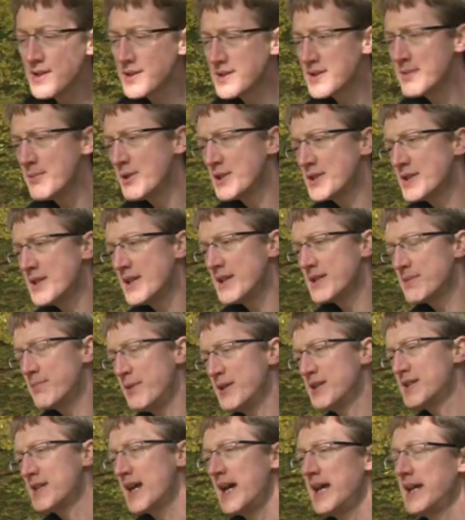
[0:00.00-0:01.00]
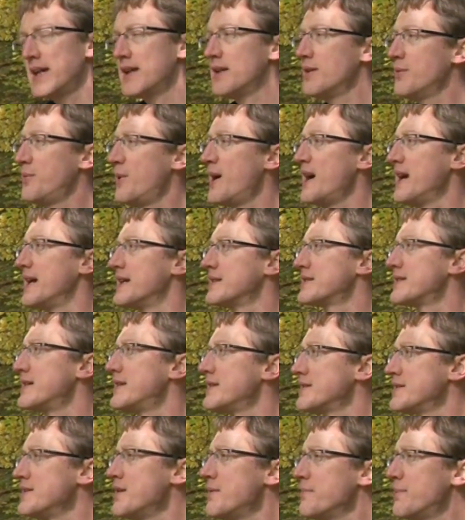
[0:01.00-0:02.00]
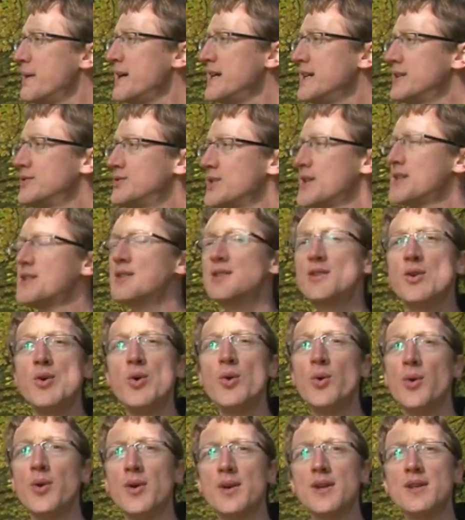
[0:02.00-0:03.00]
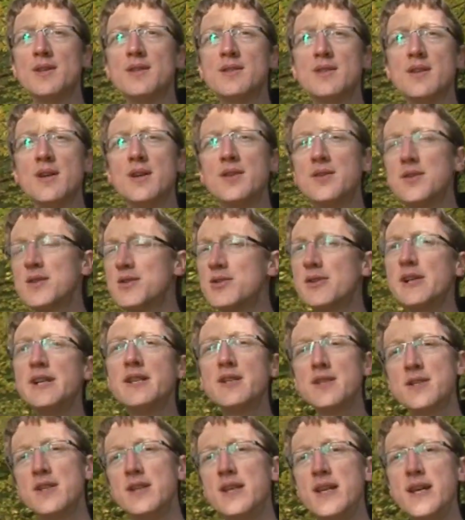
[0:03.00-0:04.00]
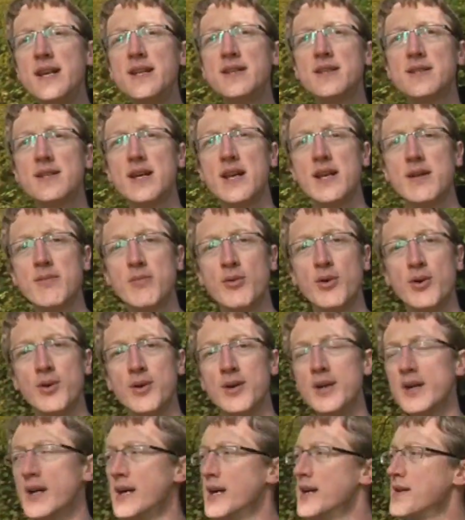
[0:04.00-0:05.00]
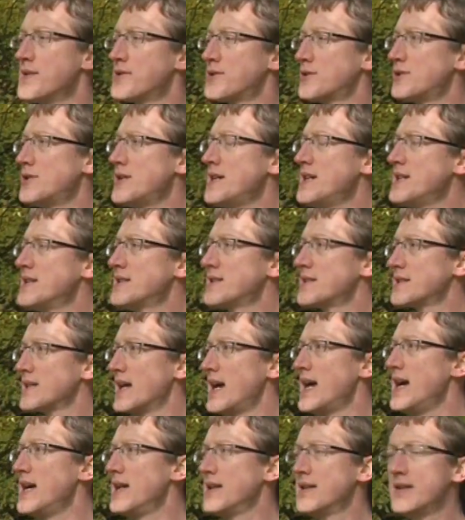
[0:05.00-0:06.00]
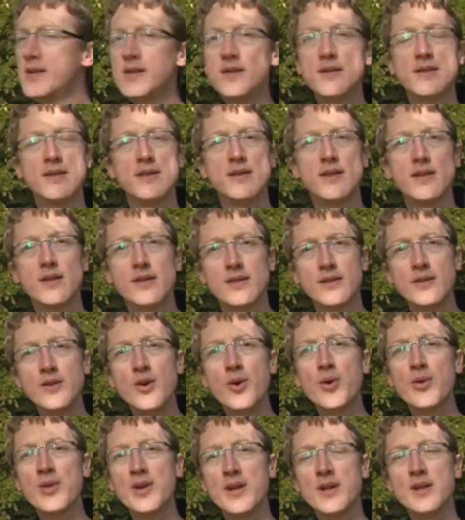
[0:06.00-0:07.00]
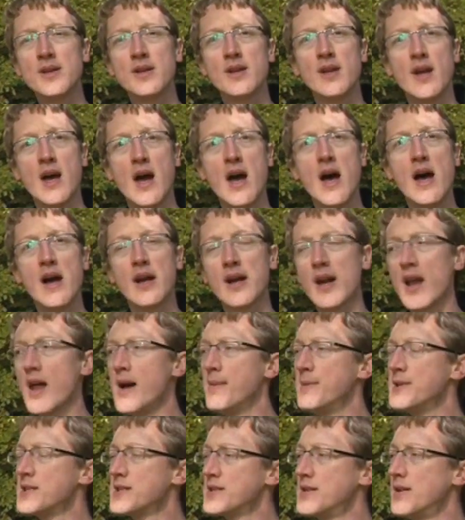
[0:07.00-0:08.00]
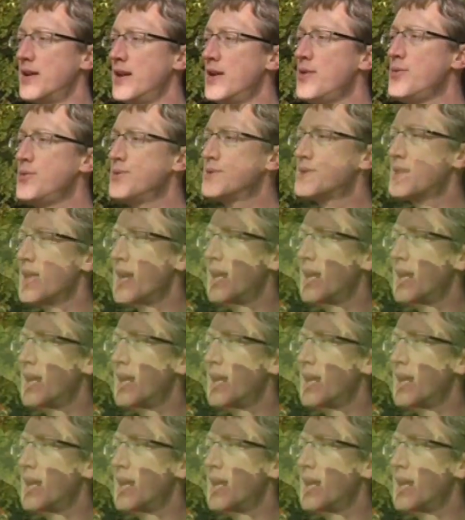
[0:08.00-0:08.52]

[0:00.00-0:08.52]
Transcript: not so much that it's been taken away, it's that it's not being restored. And so the tree doesn't need it anymore. Trees in northern climates lose